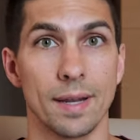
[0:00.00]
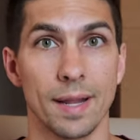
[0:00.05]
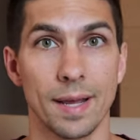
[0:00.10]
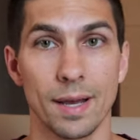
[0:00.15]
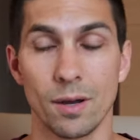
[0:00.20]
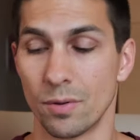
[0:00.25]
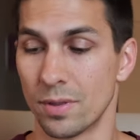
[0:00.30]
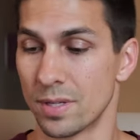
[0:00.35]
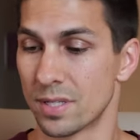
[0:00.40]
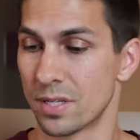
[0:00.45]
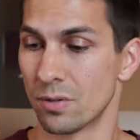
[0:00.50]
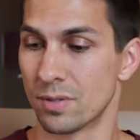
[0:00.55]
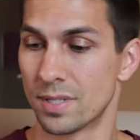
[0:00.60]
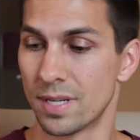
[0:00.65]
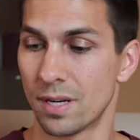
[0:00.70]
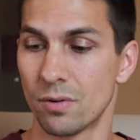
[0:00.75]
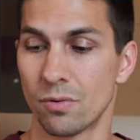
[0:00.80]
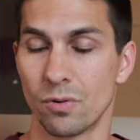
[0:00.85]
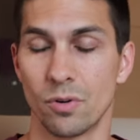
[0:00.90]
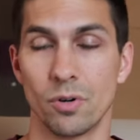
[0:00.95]
now in this
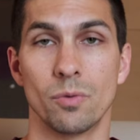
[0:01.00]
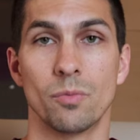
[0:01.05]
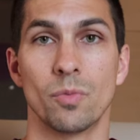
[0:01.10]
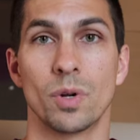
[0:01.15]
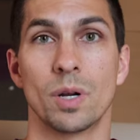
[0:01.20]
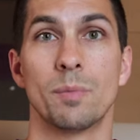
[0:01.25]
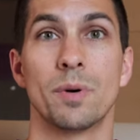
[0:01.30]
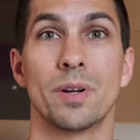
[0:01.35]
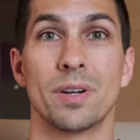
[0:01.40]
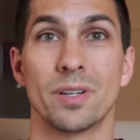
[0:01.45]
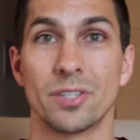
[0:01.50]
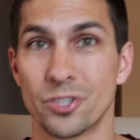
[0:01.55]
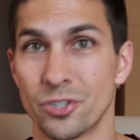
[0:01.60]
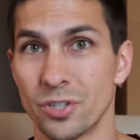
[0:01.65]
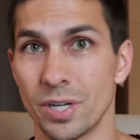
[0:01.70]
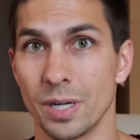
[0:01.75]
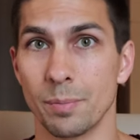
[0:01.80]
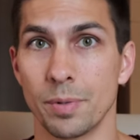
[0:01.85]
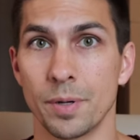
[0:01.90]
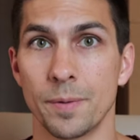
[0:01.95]
hotel room when I'm on a
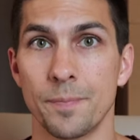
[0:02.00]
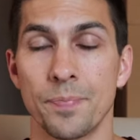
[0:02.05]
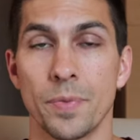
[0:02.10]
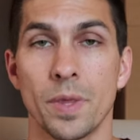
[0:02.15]
trip.